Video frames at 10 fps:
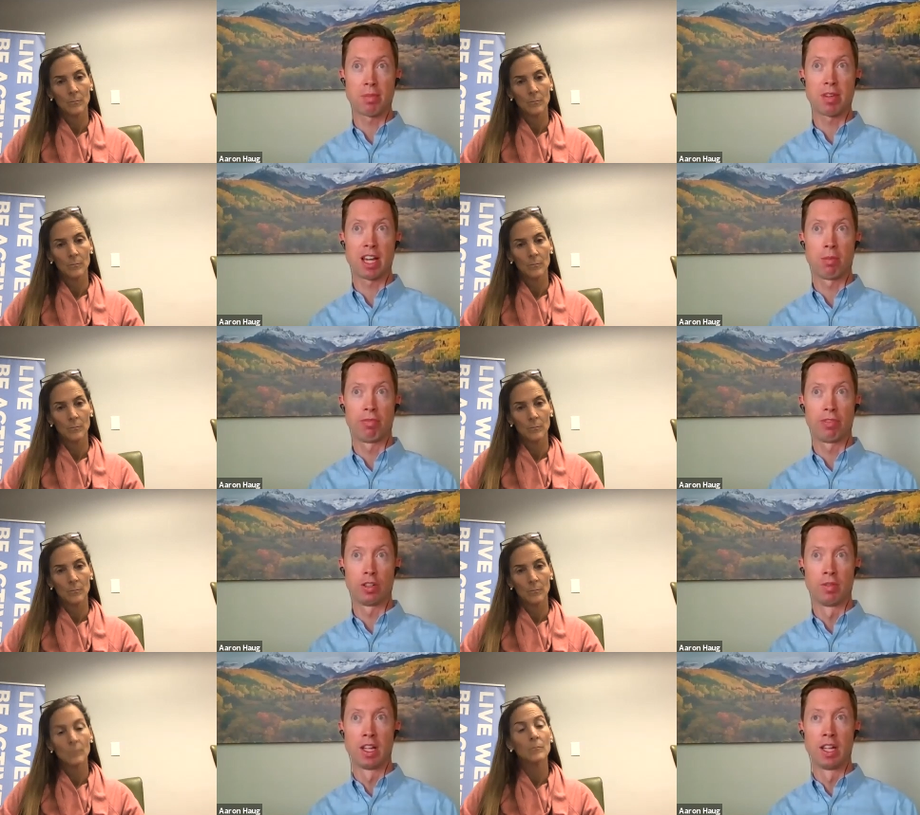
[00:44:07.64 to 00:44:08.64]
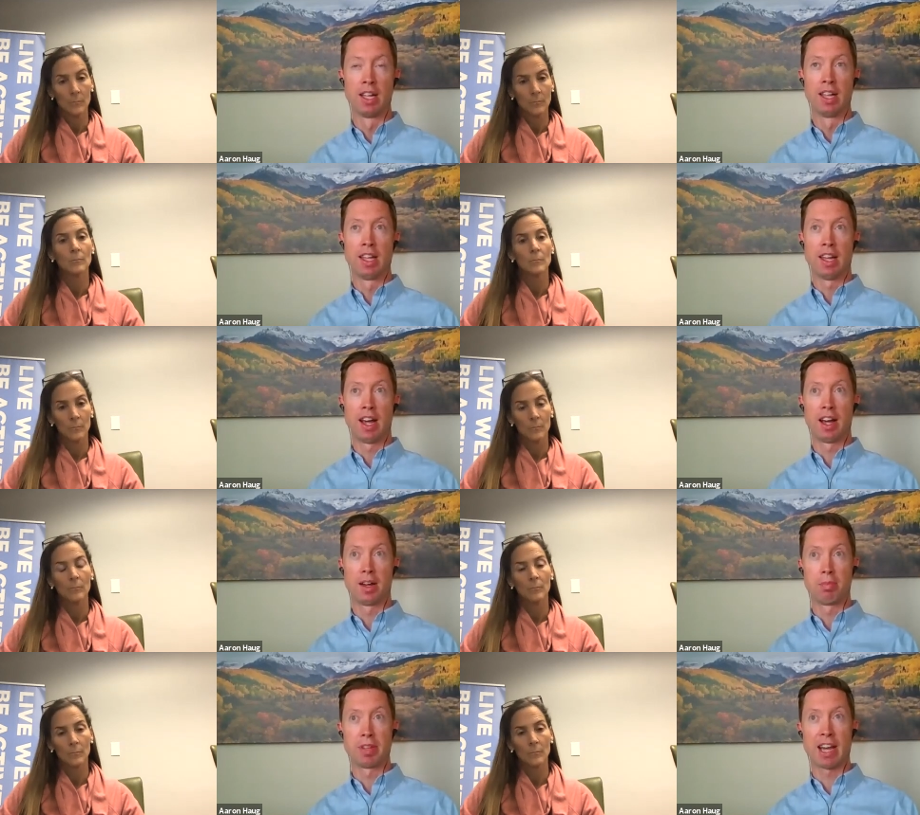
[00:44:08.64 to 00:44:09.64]
Speaker 1: may be helpful.
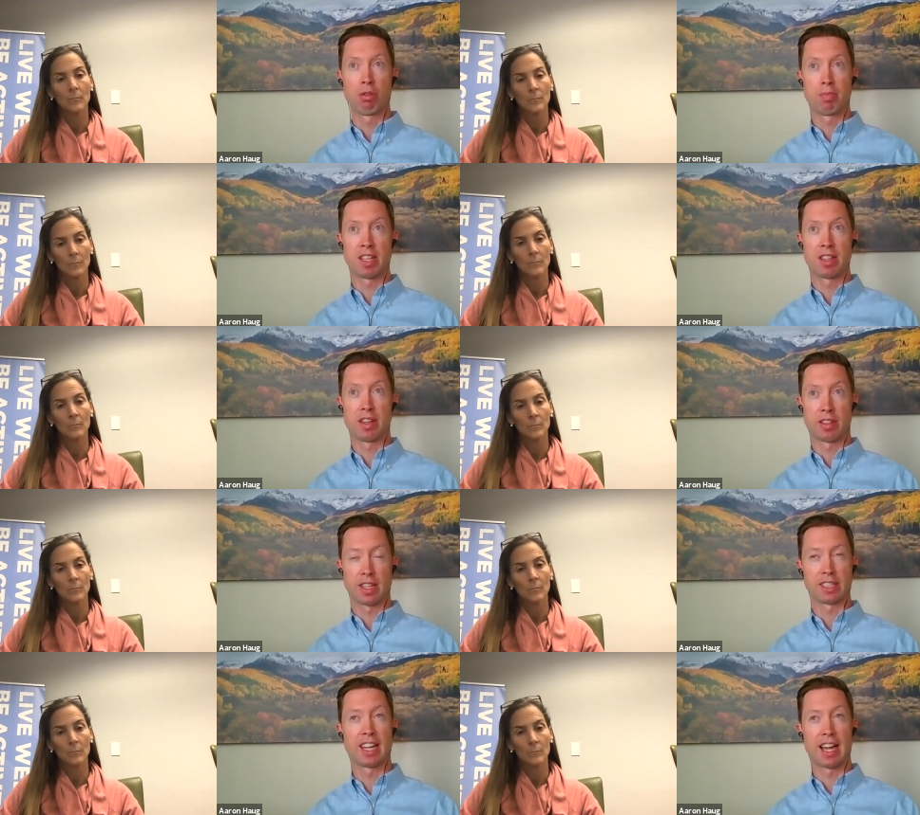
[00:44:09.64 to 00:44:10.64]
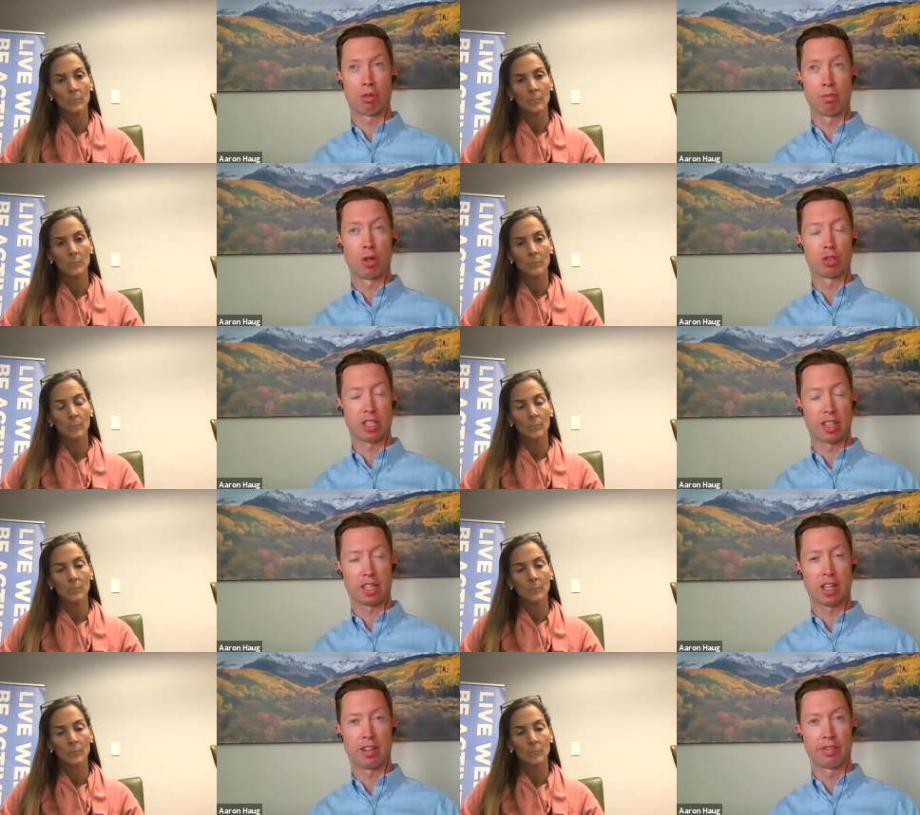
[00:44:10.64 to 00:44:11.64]
Uh, but that would be the thing that I would mostly
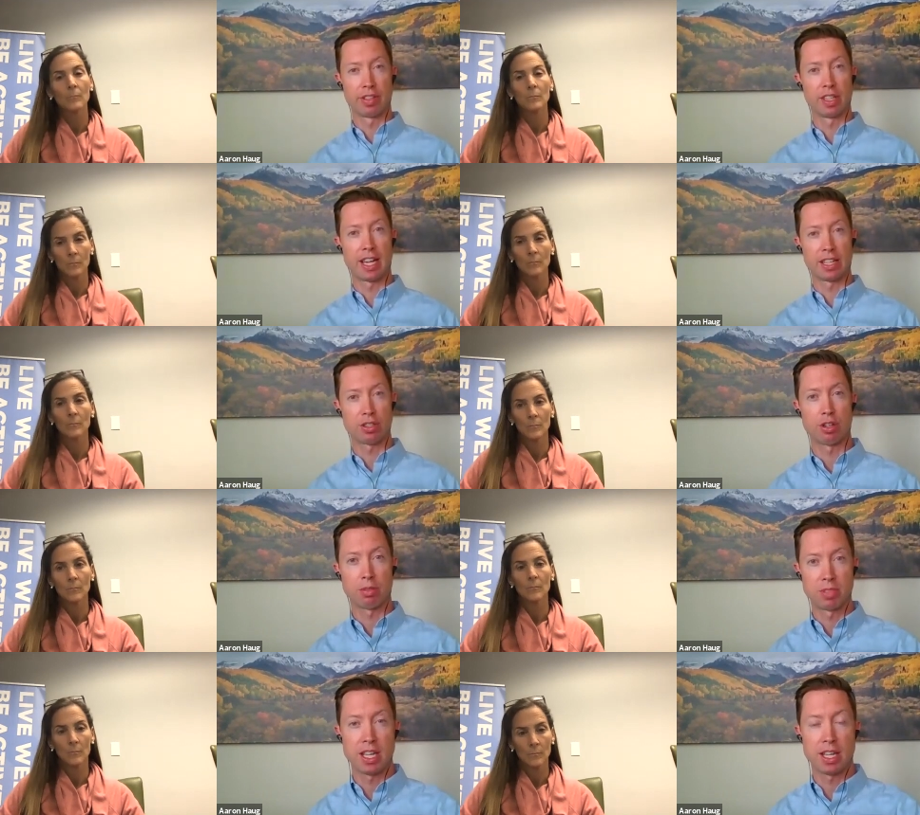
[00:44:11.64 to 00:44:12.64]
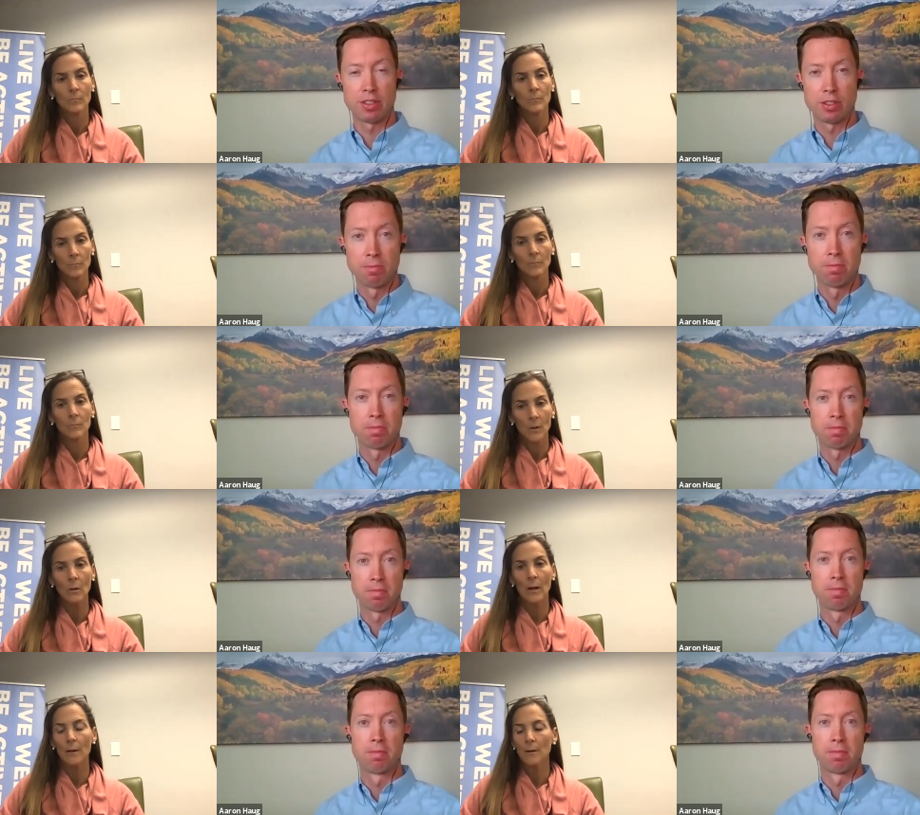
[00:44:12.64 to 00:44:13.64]
think of in that circumstance.
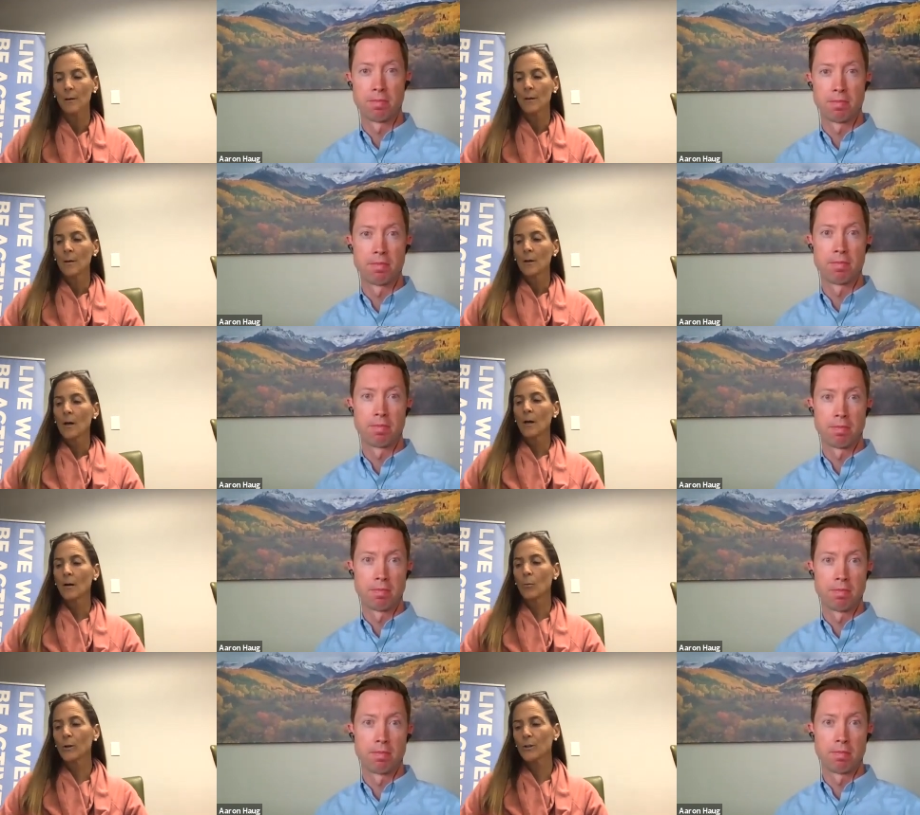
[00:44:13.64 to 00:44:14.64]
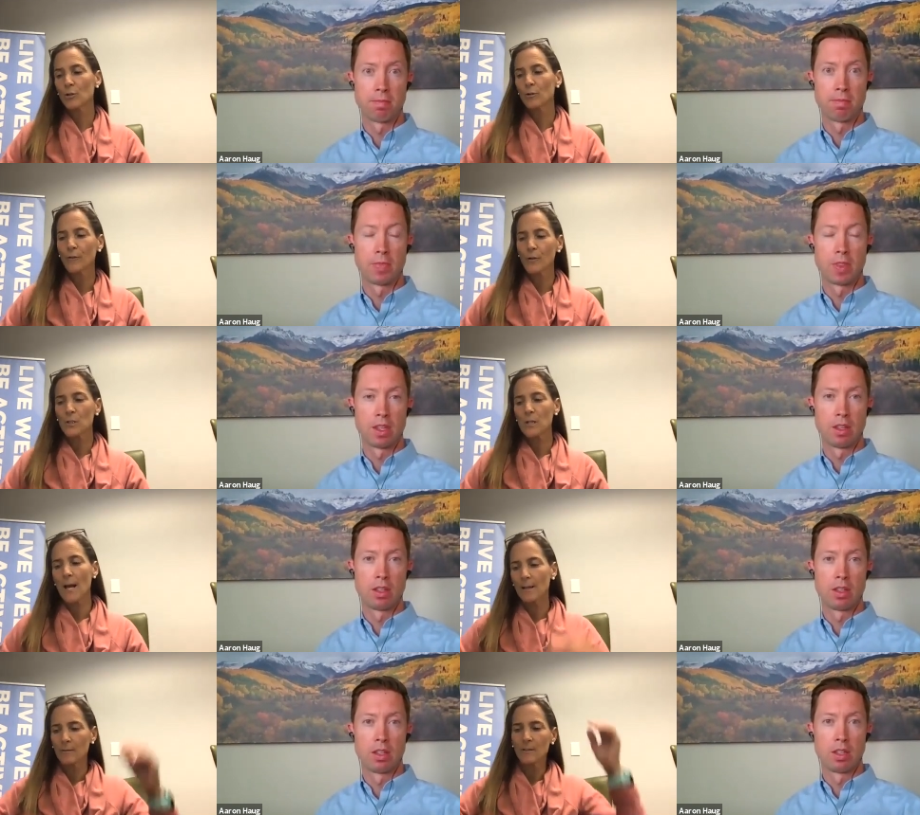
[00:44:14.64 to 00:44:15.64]
Speaker 2: Okay. Uh, what is your first
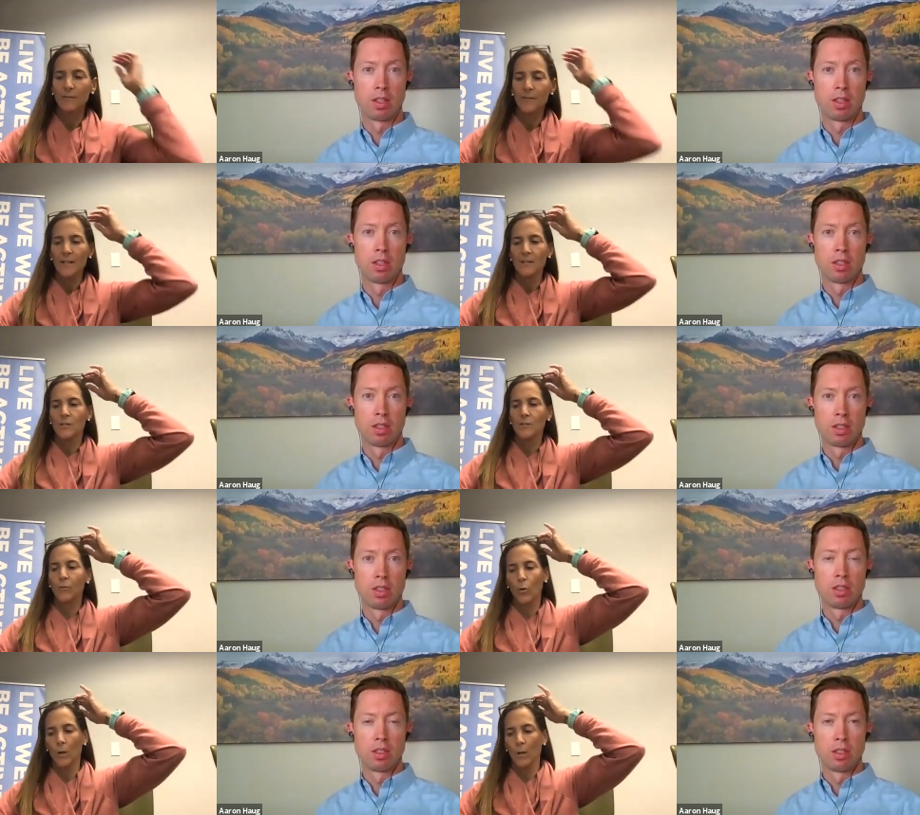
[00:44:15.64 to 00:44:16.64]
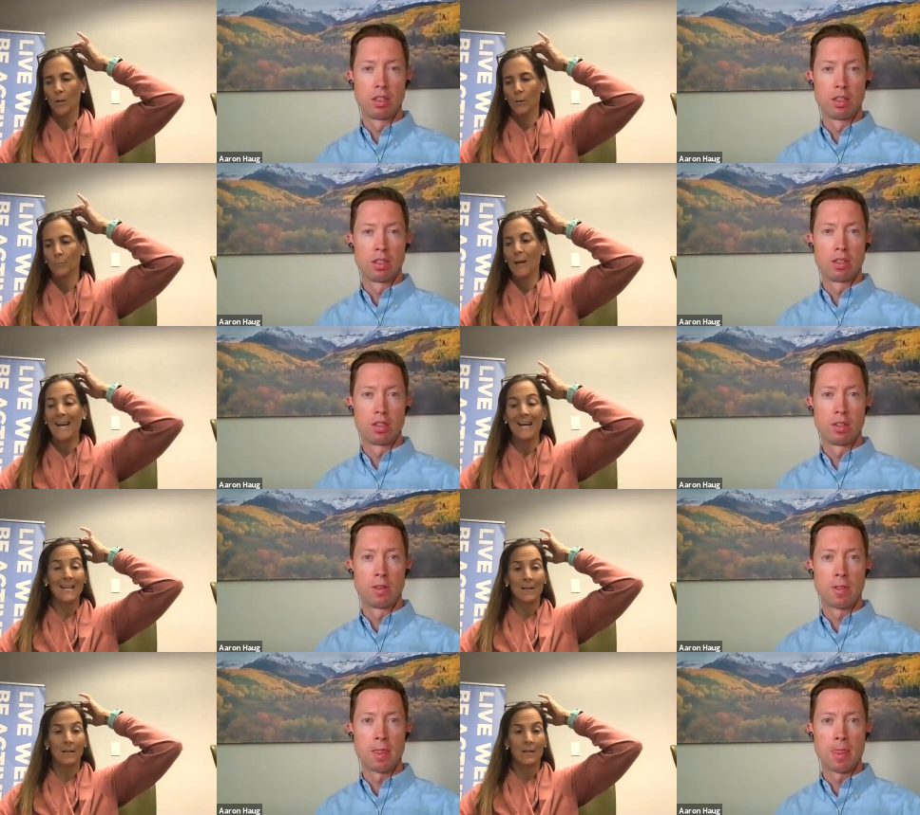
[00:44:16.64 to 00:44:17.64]
line of defense for
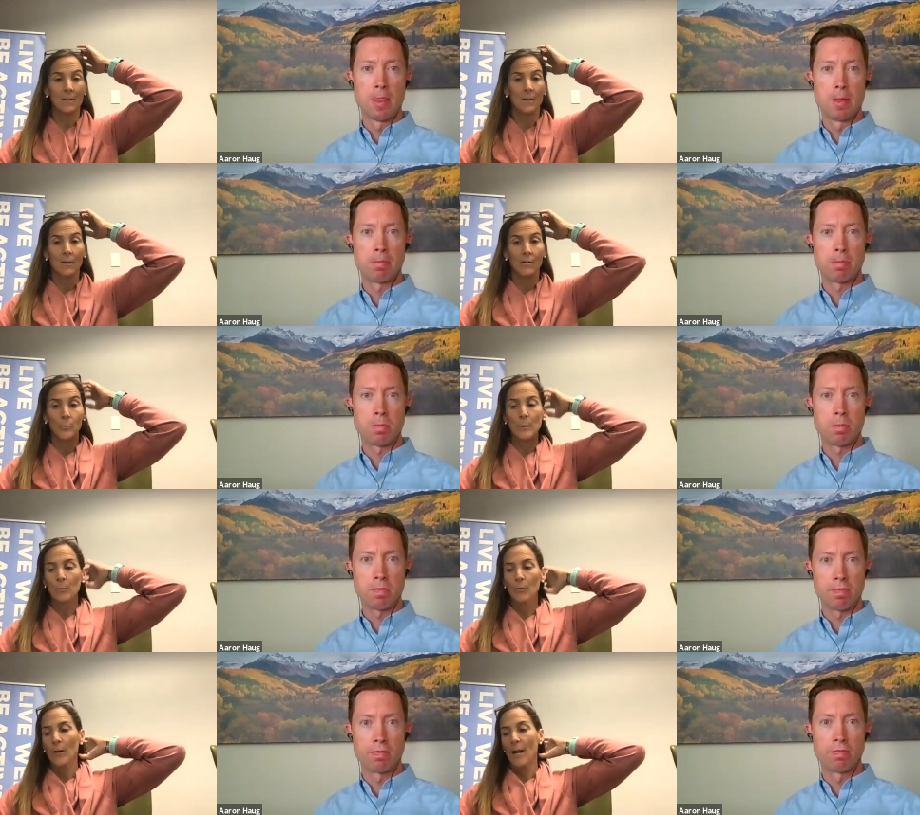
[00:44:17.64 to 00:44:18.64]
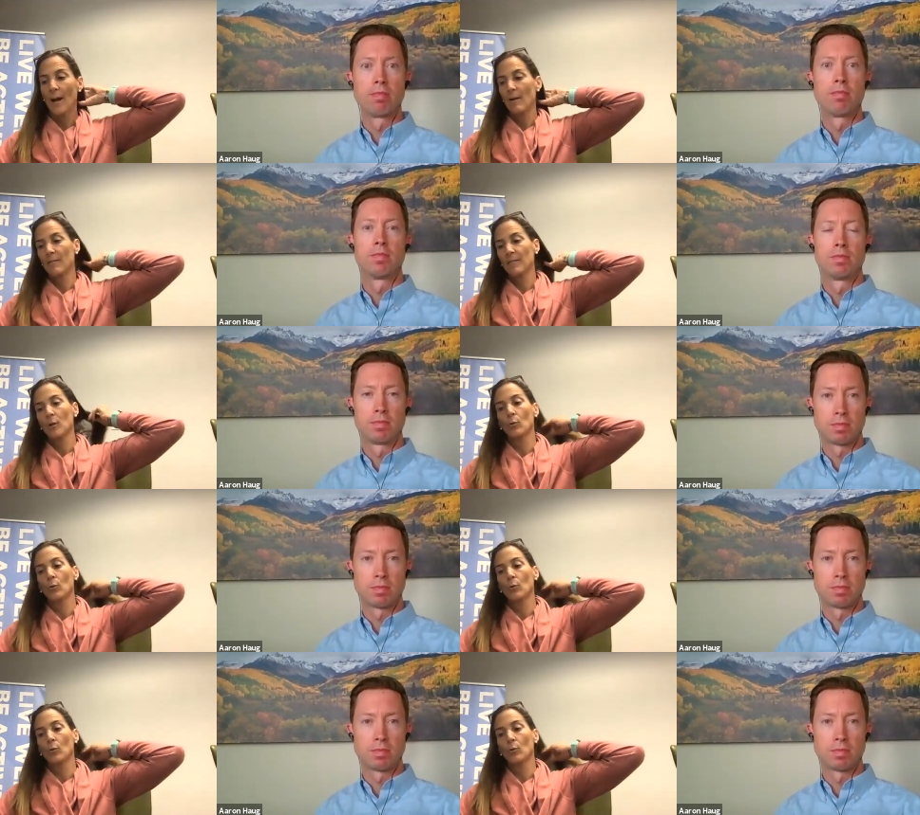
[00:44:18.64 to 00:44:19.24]
pain for people that have, you